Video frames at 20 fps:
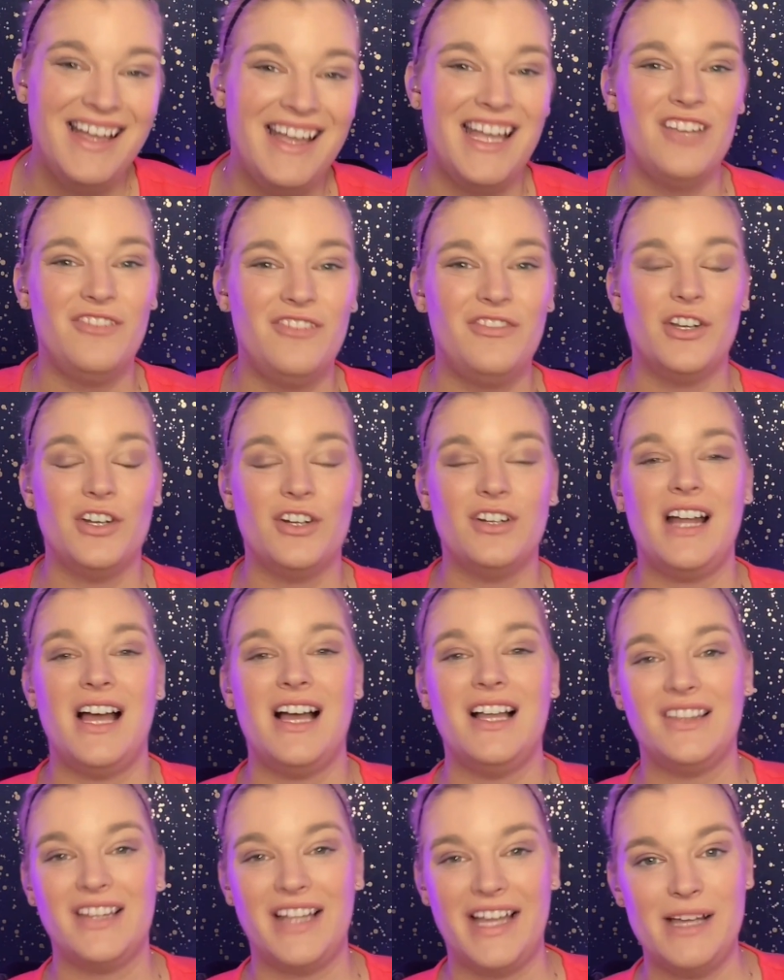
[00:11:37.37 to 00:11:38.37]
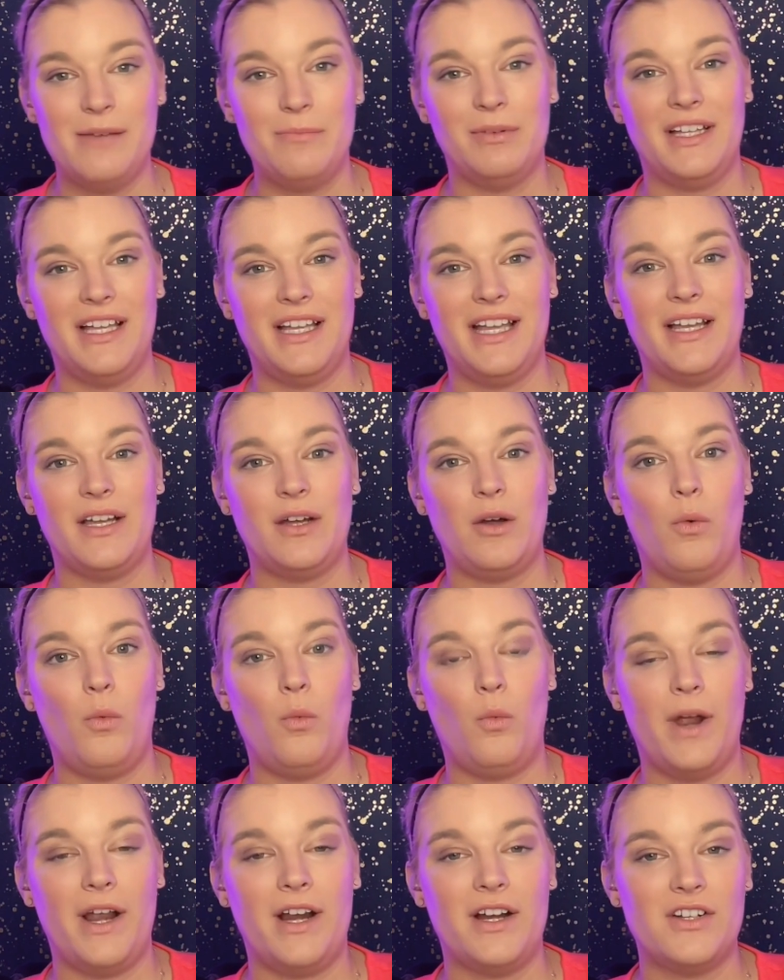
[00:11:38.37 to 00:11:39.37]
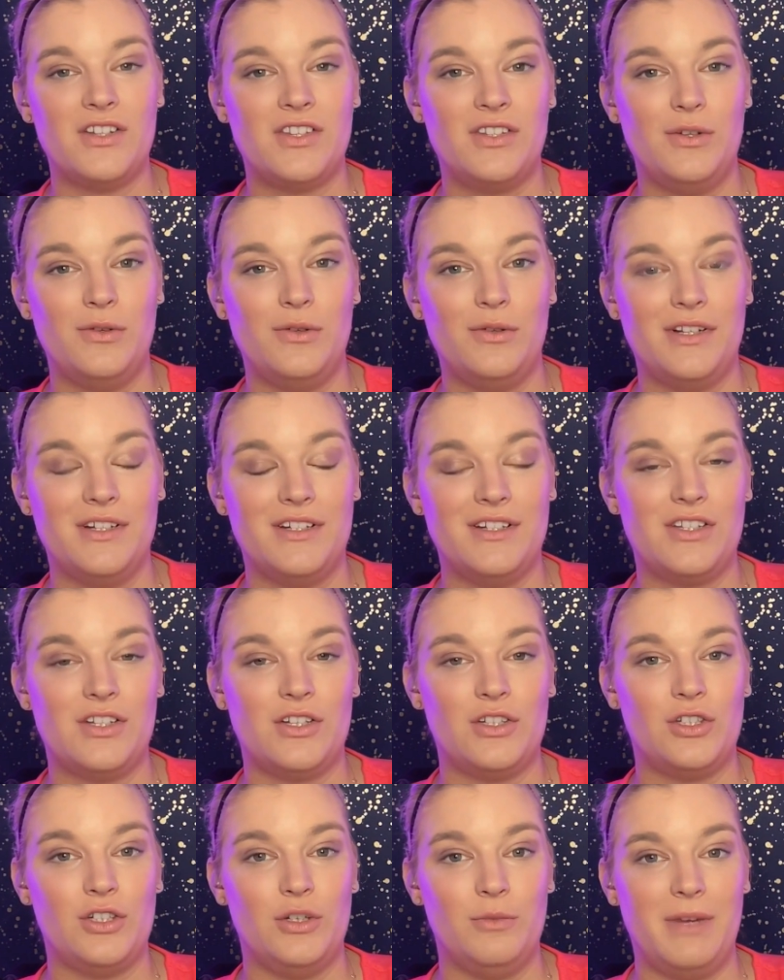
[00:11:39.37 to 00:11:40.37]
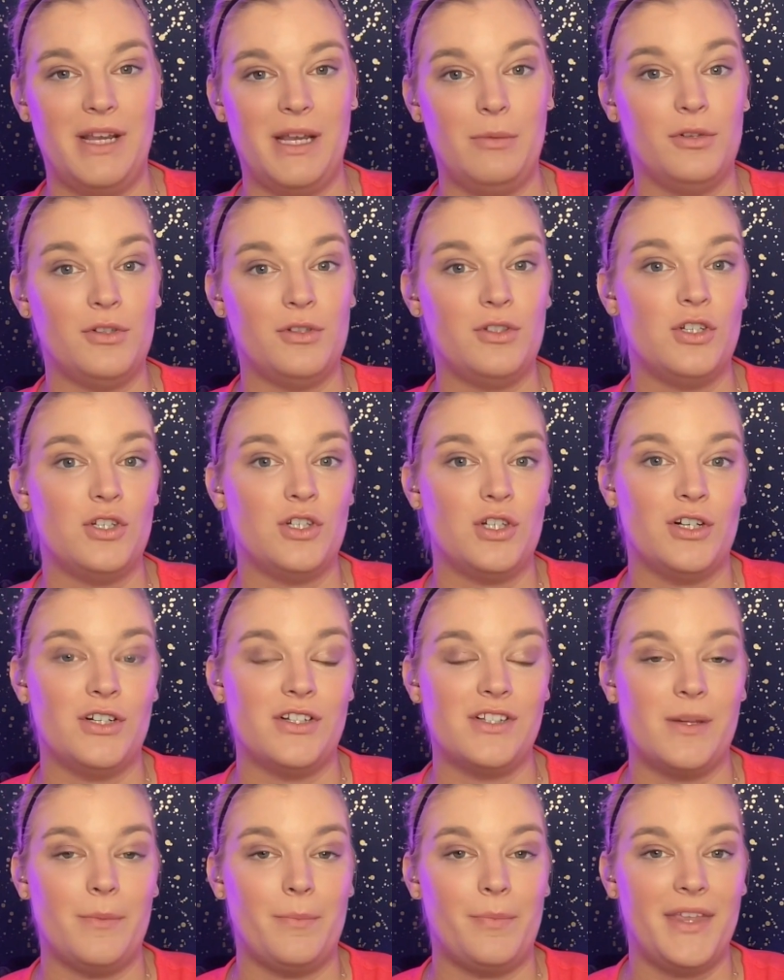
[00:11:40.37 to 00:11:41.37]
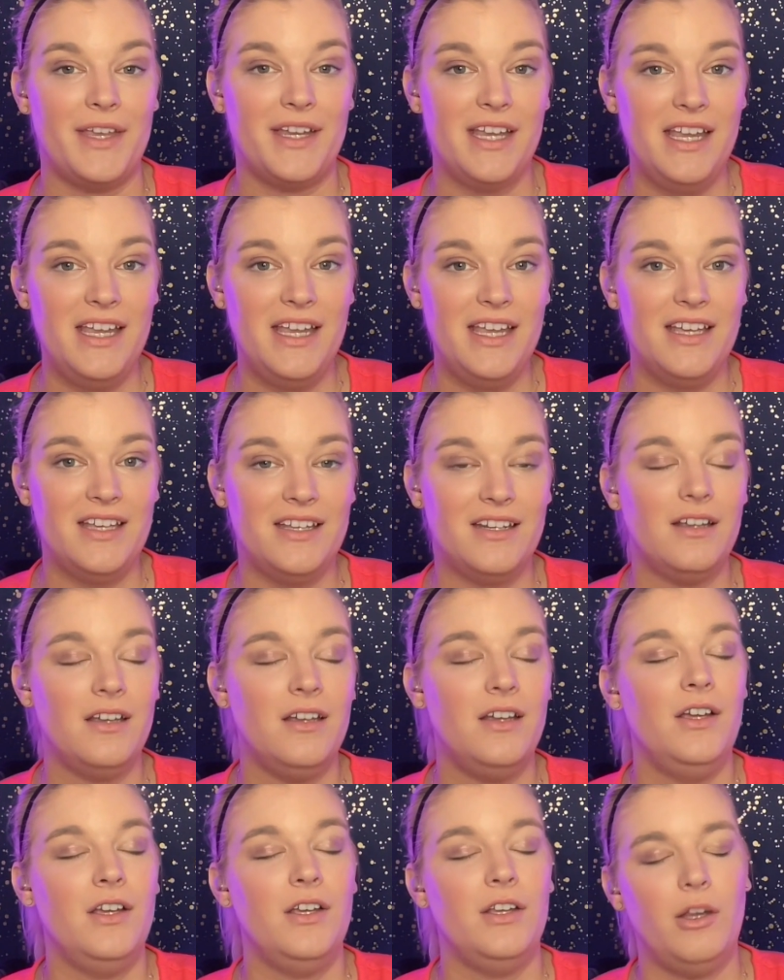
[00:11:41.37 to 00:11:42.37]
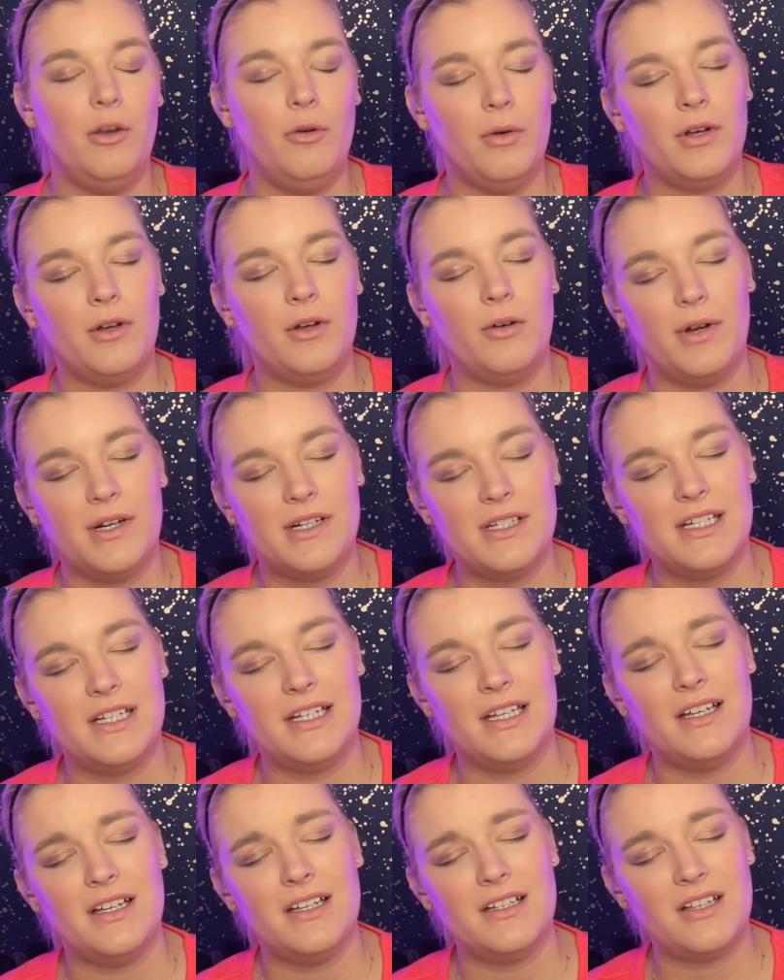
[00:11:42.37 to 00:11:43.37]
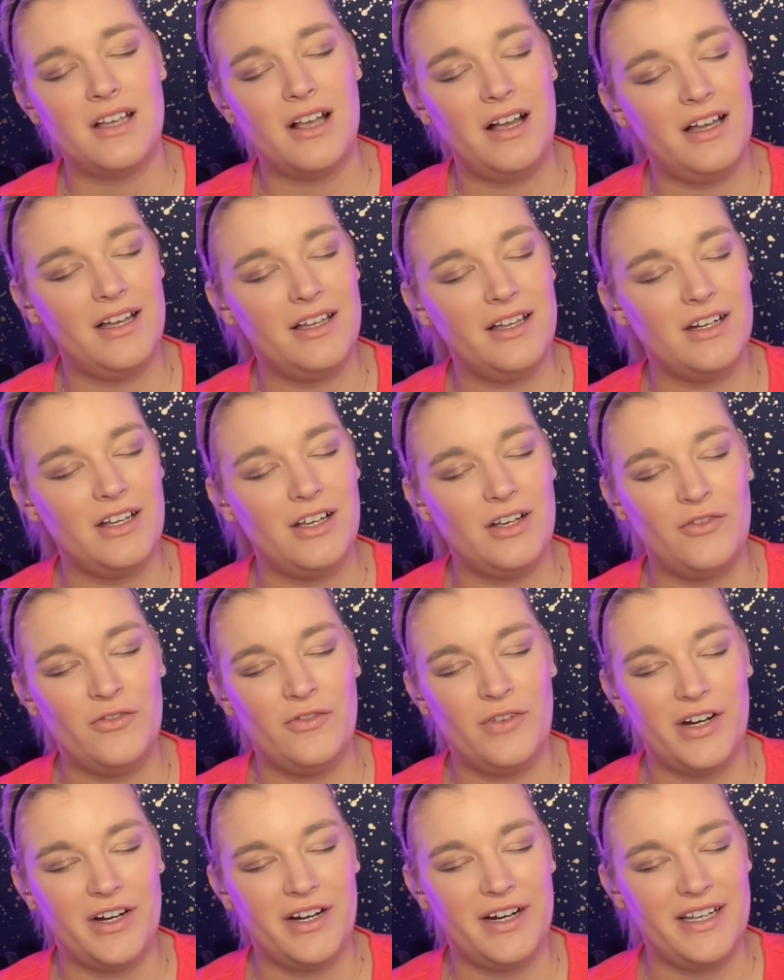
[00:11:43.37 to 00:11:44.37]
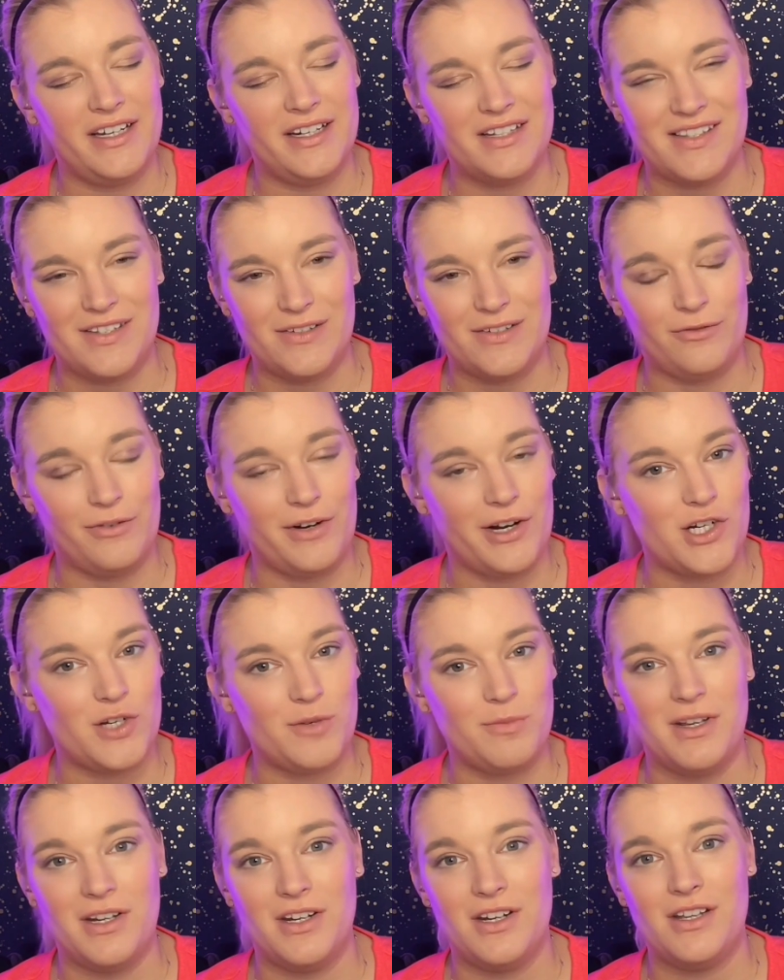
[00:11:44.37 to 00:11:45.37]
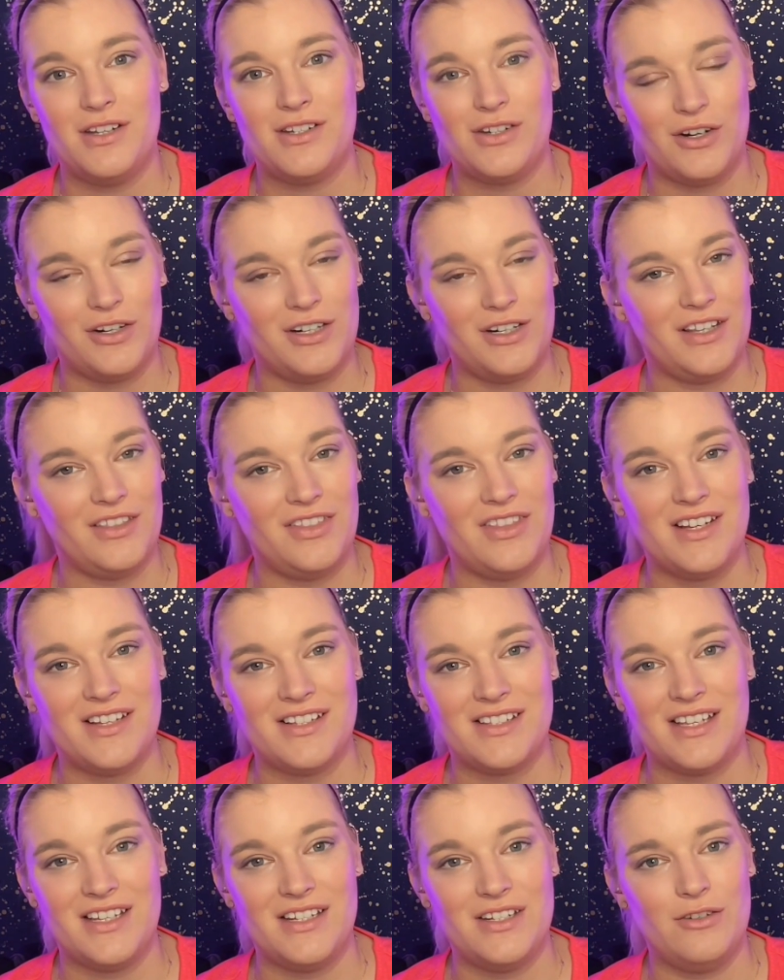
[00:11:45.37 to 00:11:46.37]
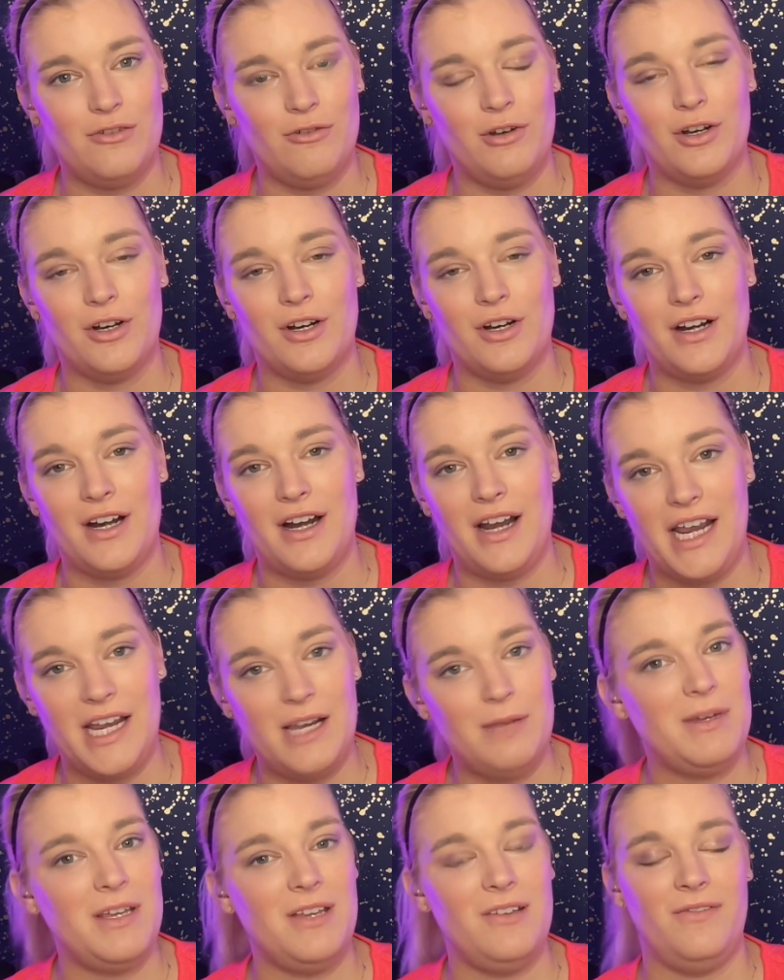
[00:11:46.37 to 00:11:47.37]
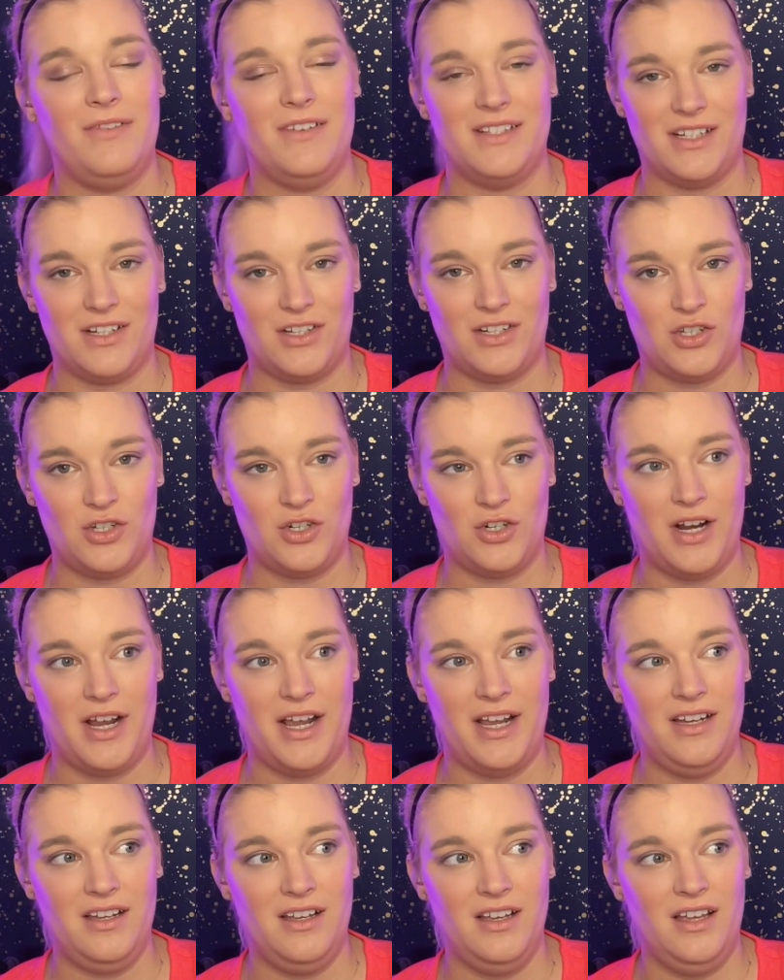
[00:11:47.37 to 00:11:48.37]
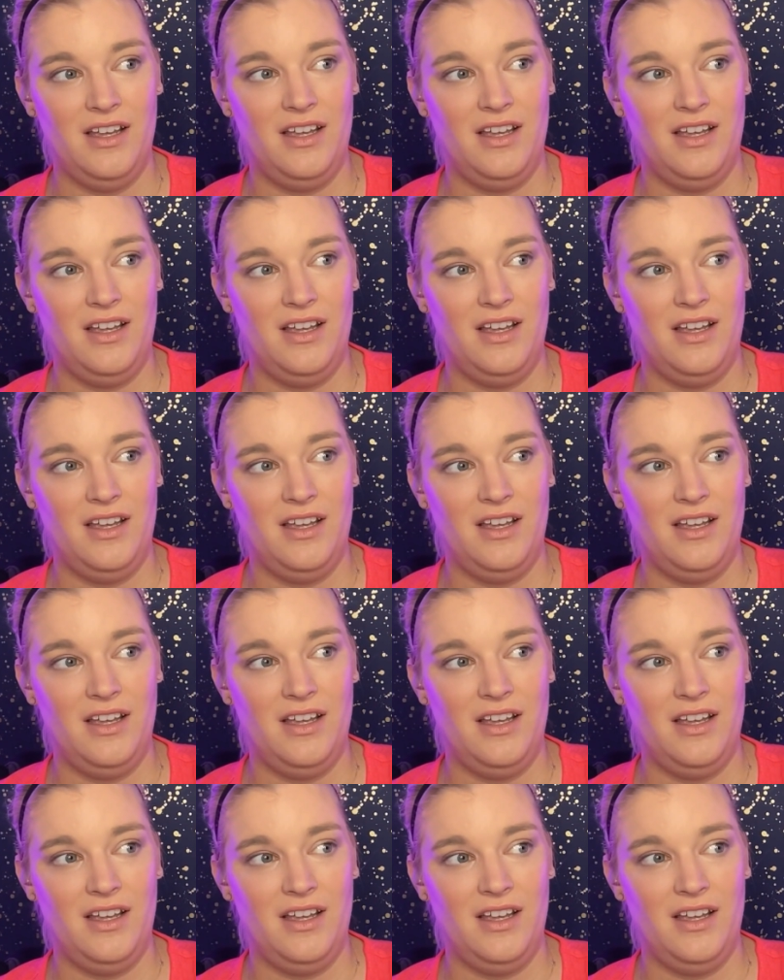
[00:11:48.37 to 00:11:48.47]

If you're not labeling where students should be able to turn something in, you are going to get a ton of very innocent freshmen turning things into your AP physics tray.